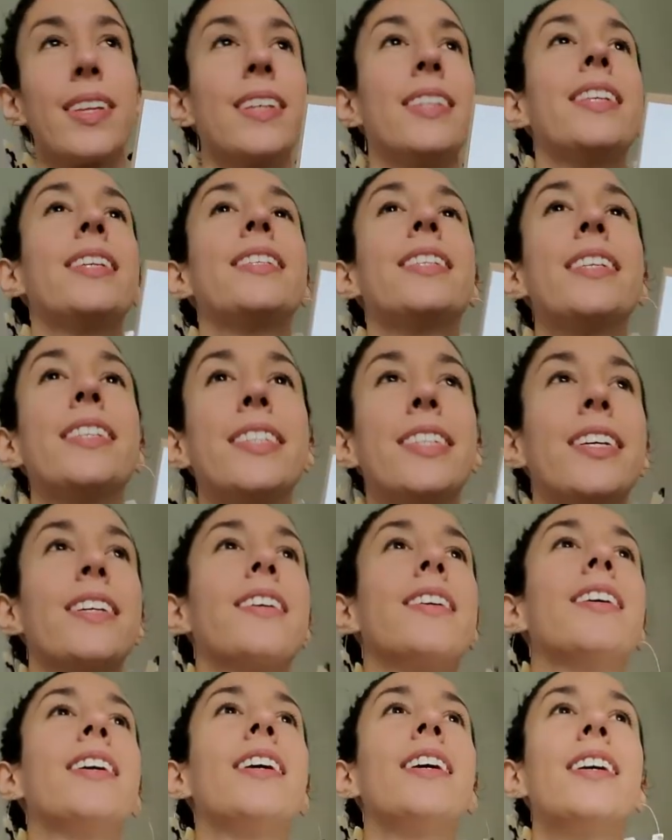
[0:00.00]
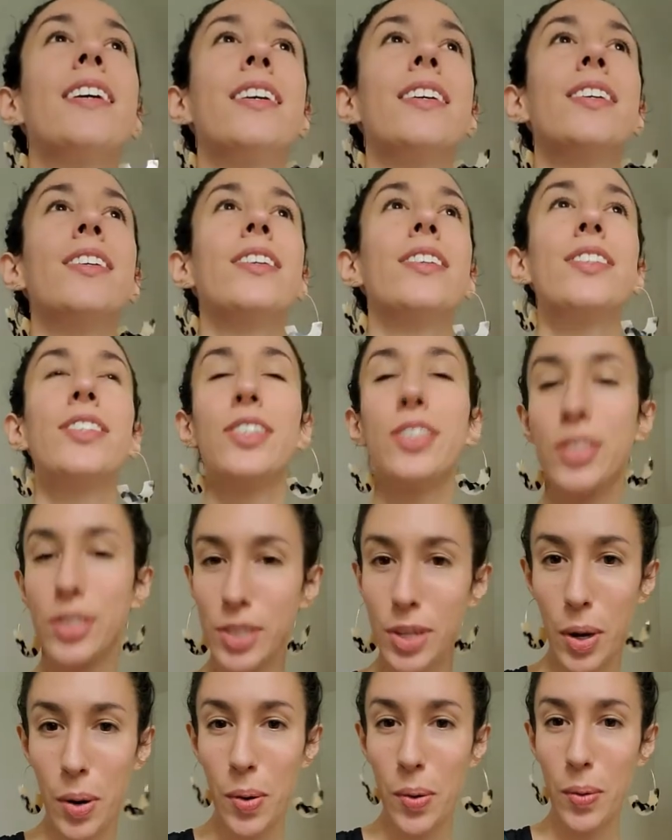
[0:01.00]
This is
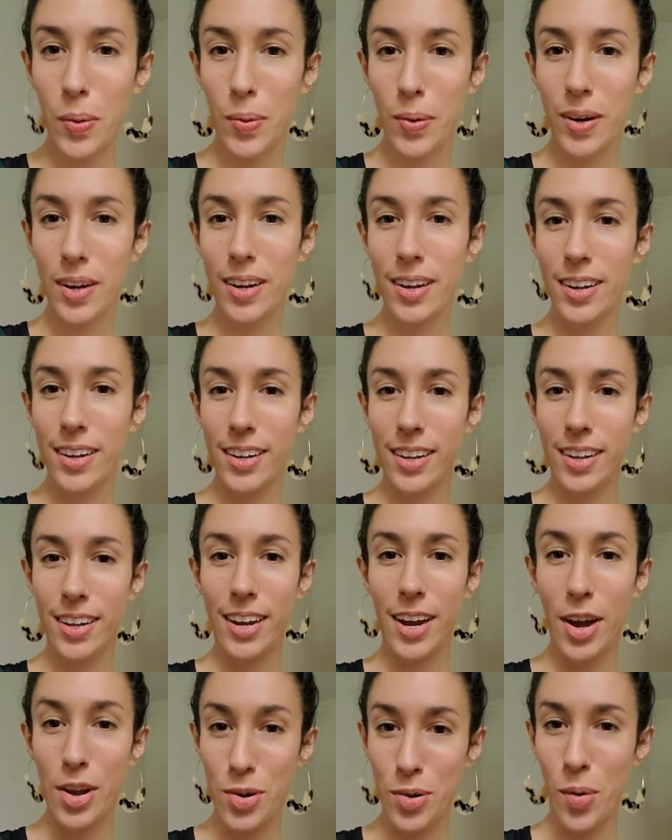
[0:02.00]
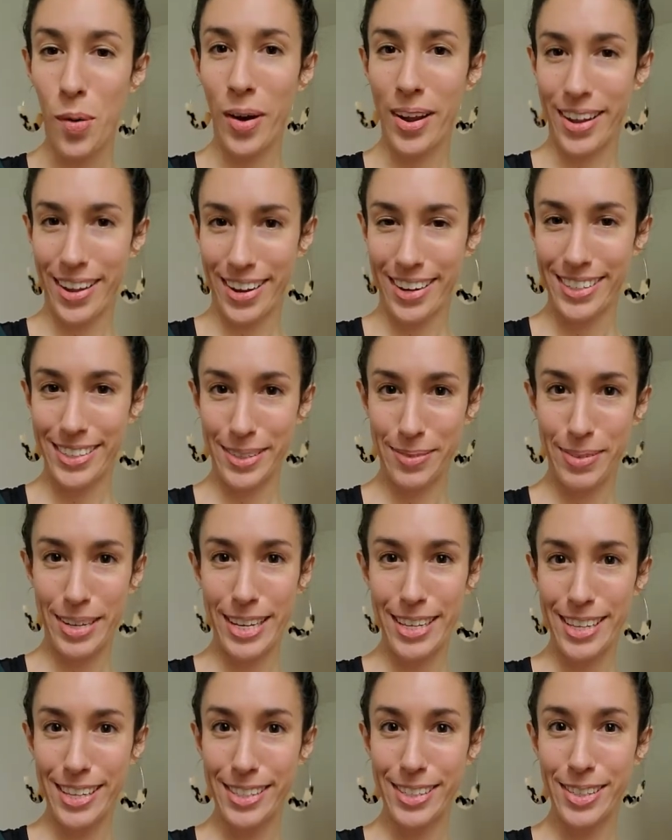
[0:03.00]
so annoying to
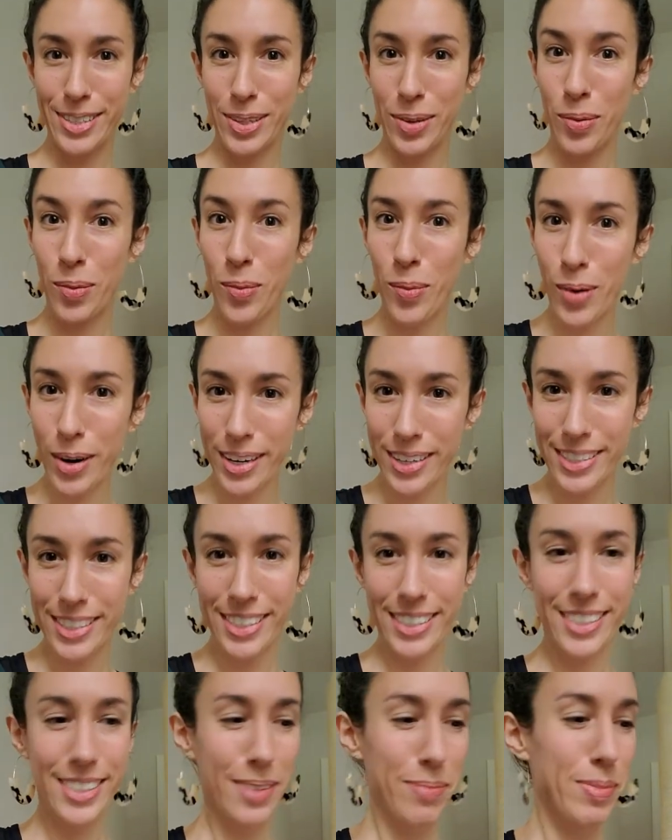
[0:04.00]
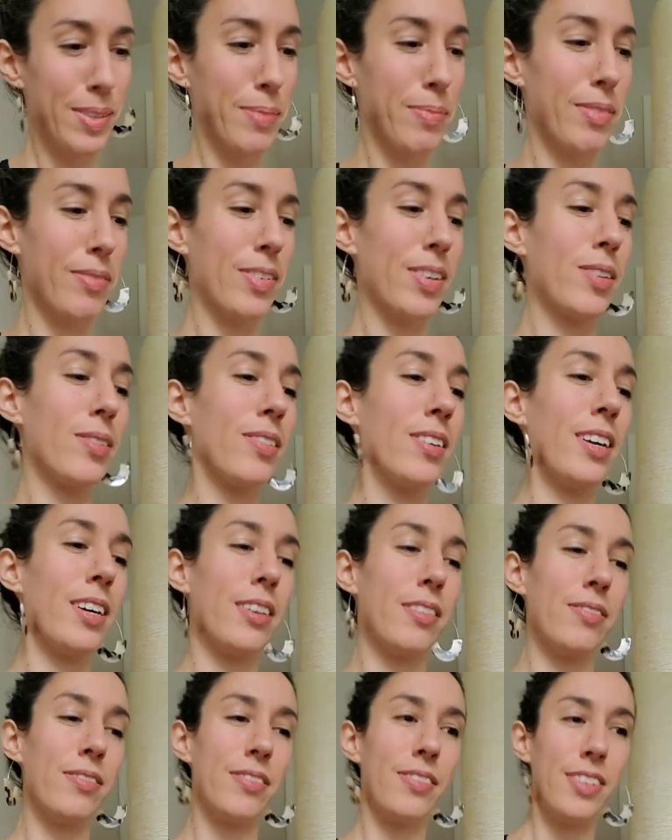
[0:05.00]
me. This is the worst symptom of a,
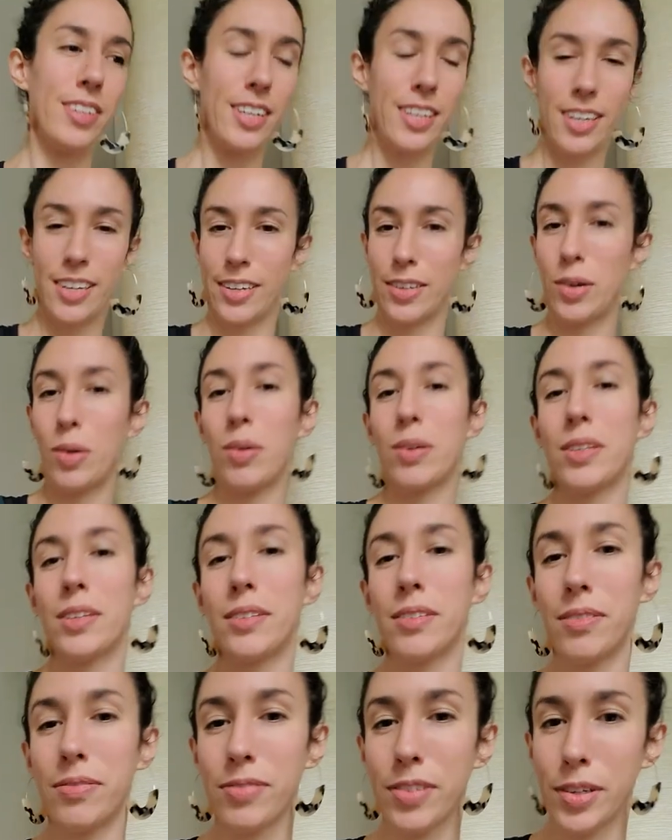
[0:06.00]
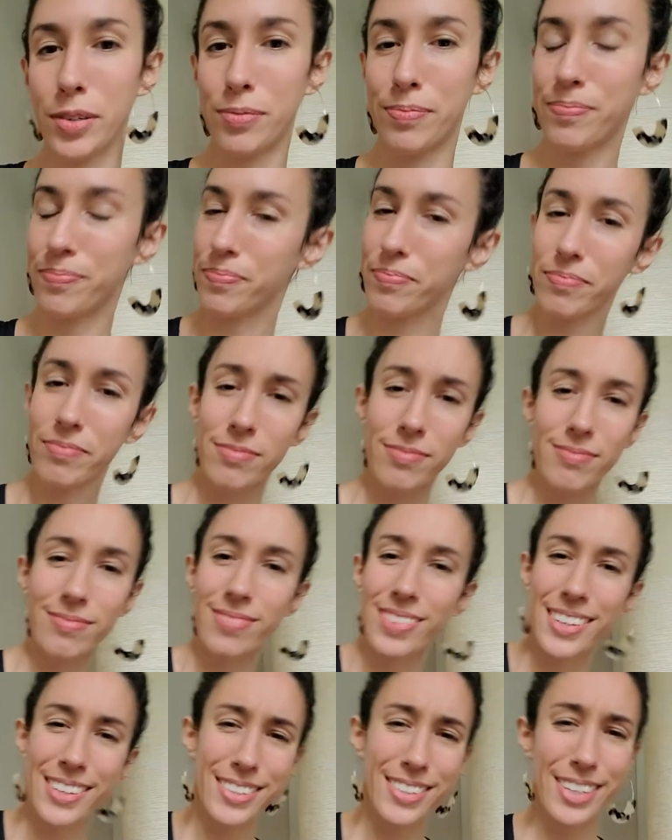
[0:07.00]
of a cold and the flu.
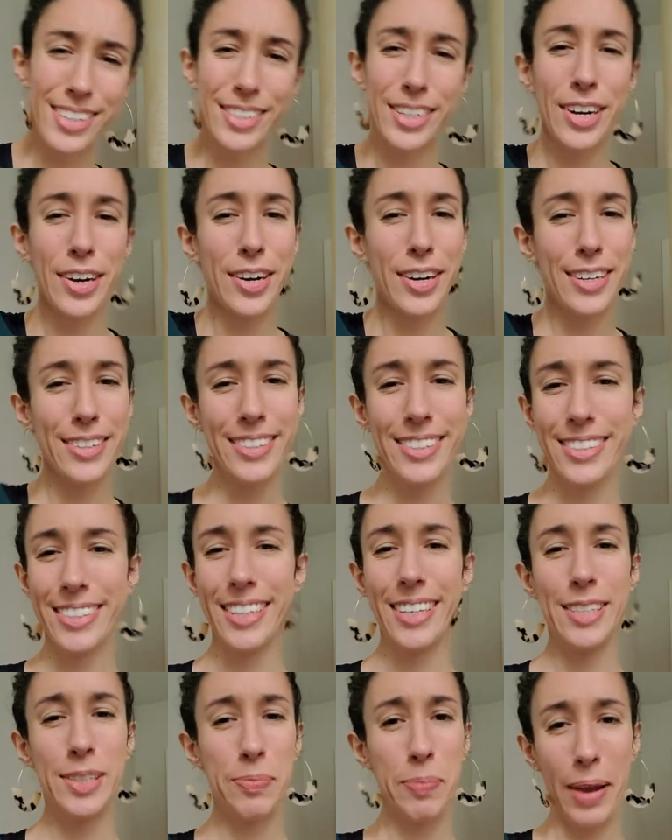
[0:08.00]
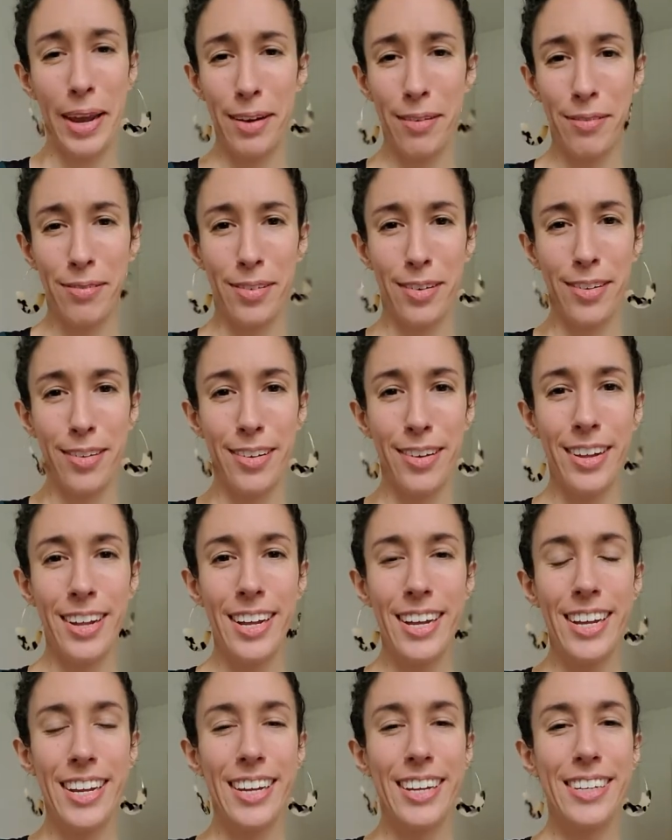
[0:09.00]
It's because it hurts, it's painful,
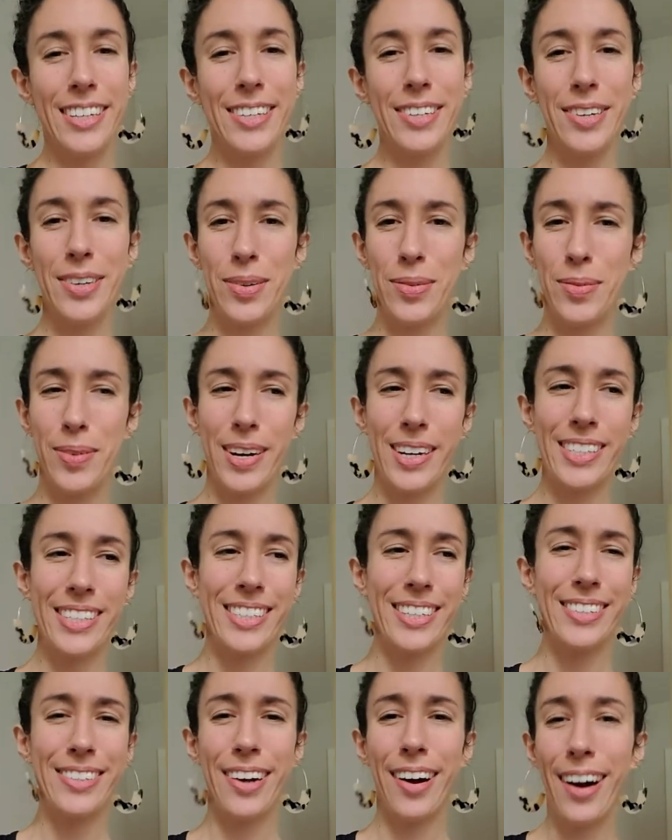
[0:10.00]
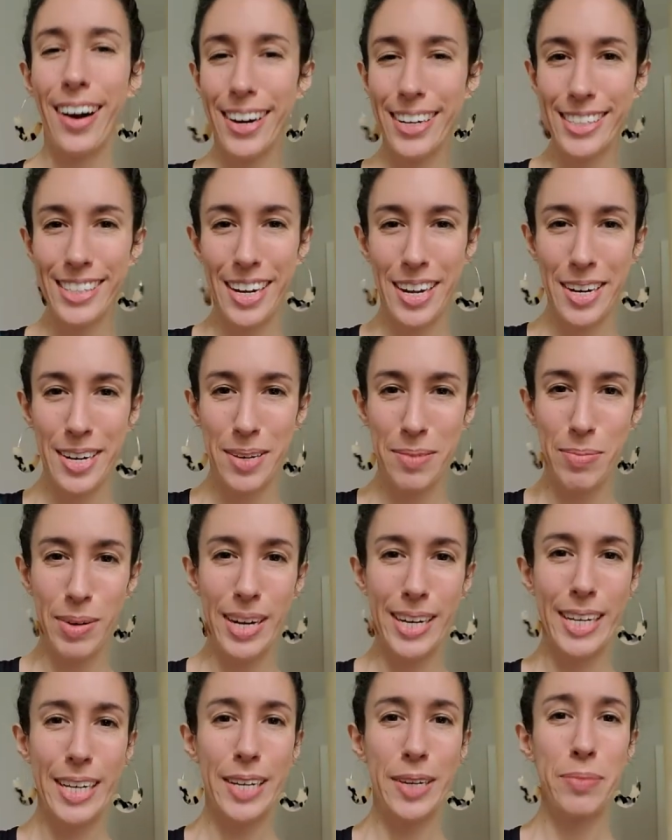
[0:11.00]
you don't want to talk to
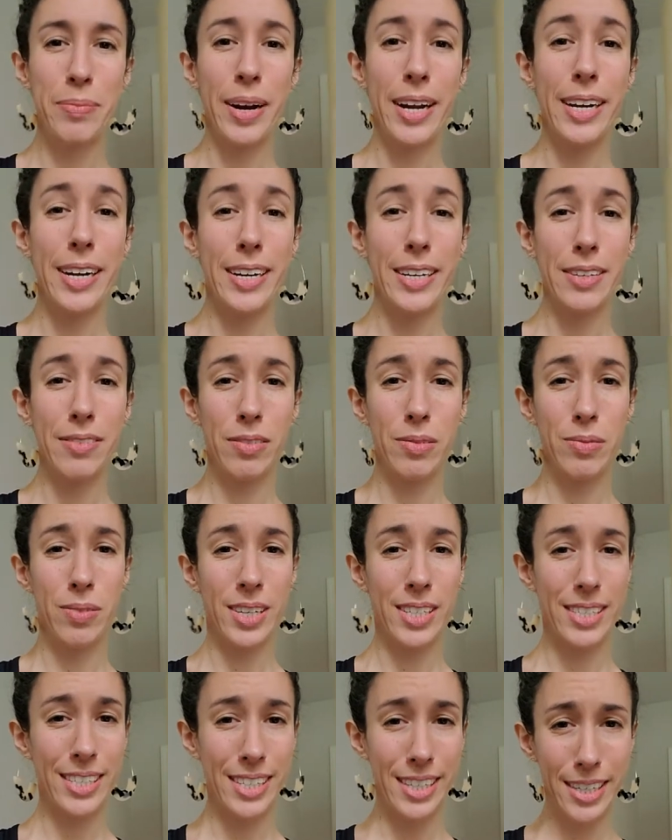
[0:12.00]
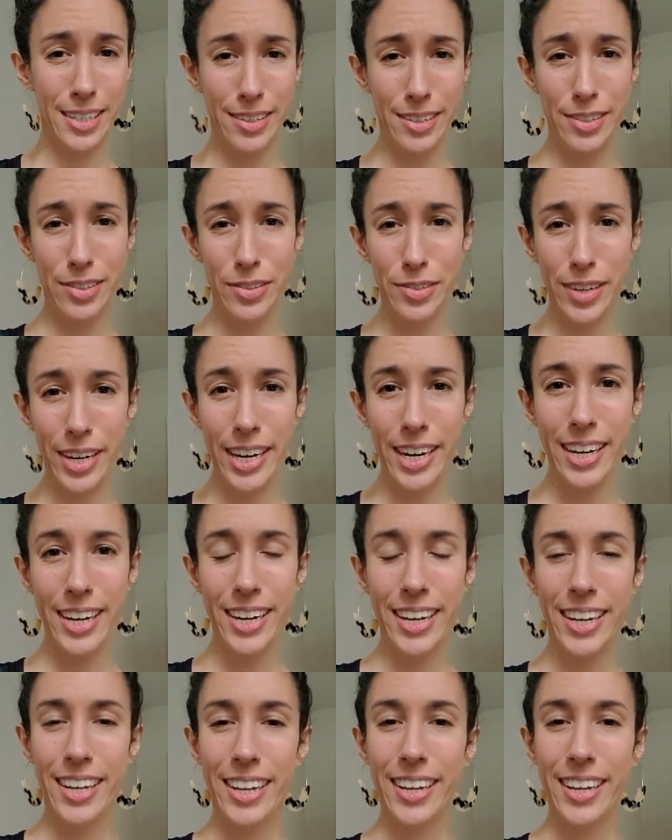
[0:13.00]
anybody, you might not even want to eat or drink.